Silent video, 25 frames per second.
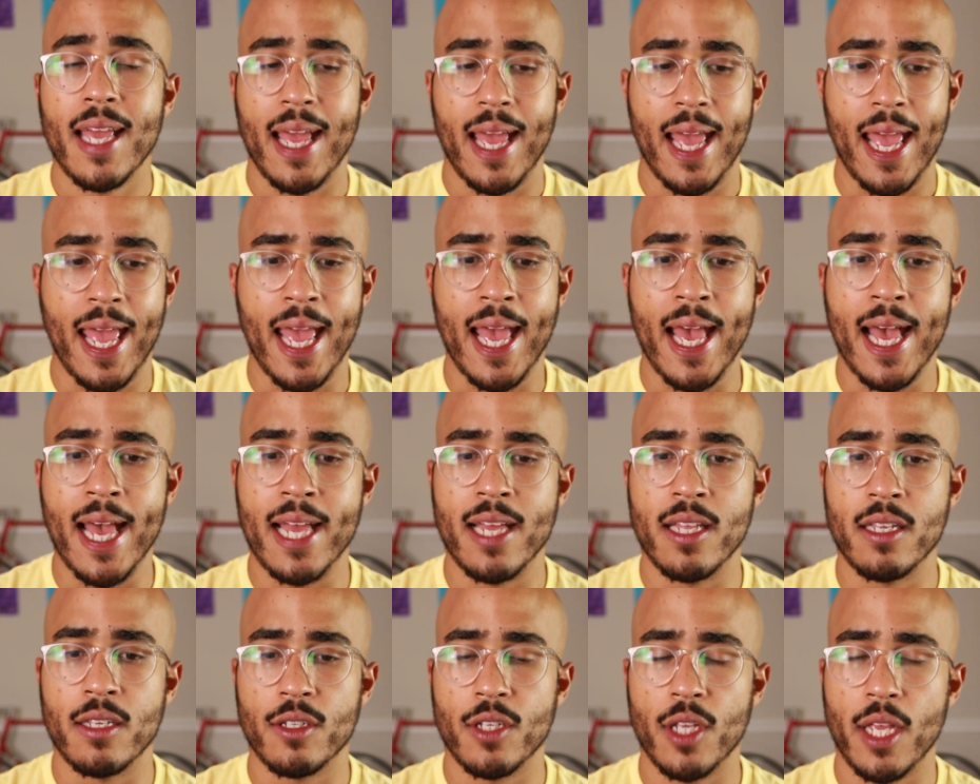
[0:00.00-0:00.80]

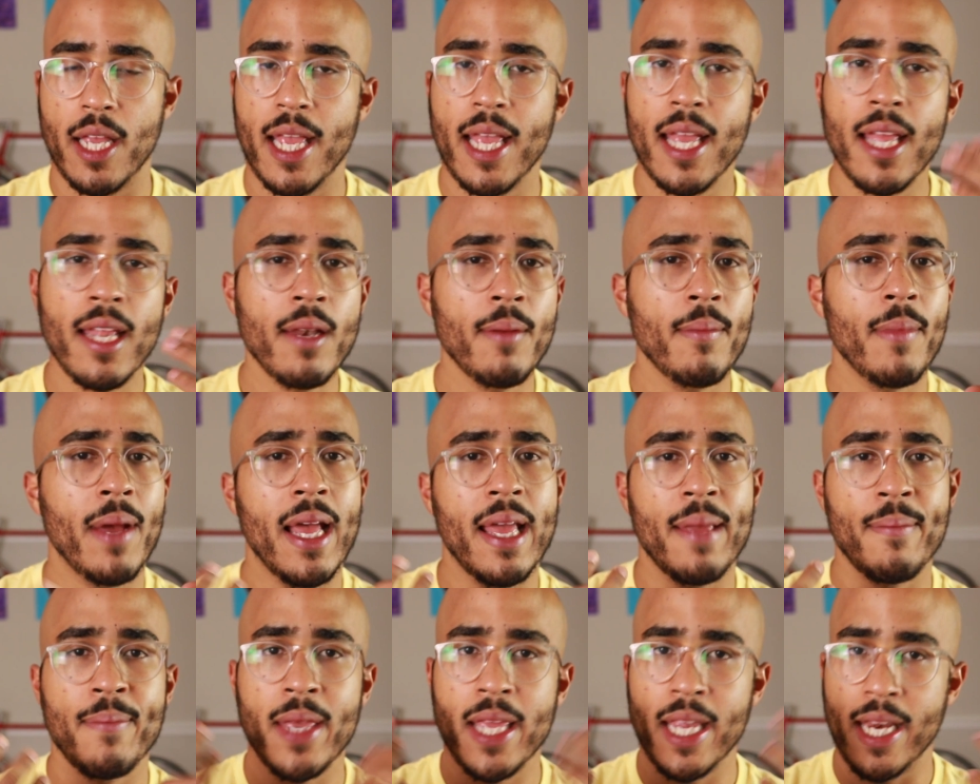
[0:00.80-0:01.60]
and in
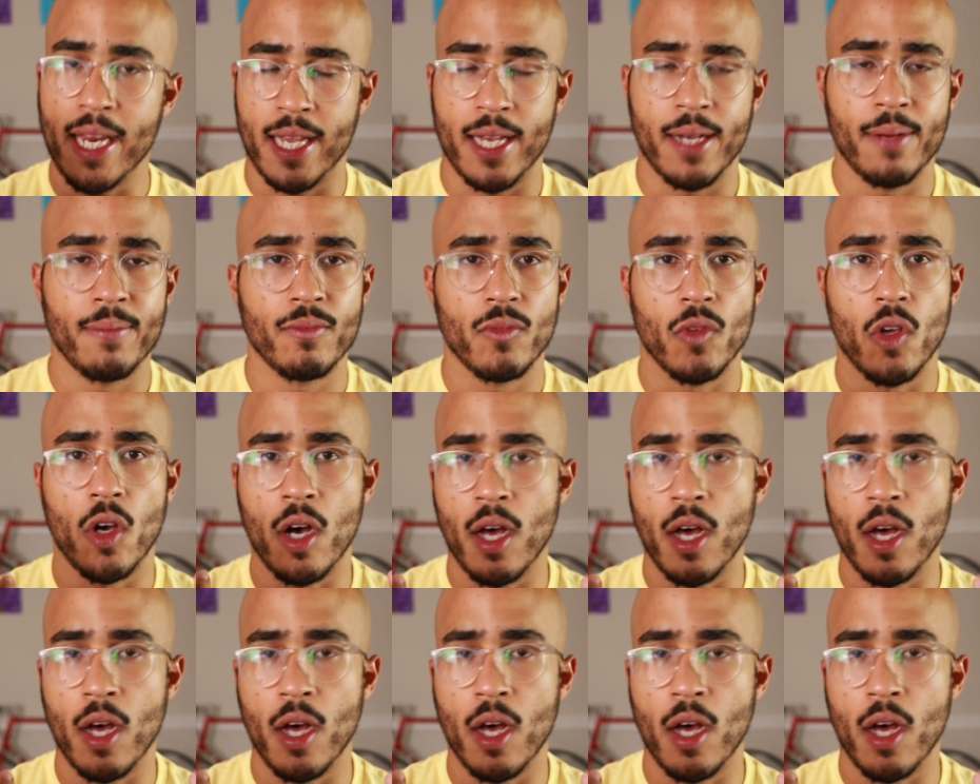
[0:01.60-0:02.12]
my media,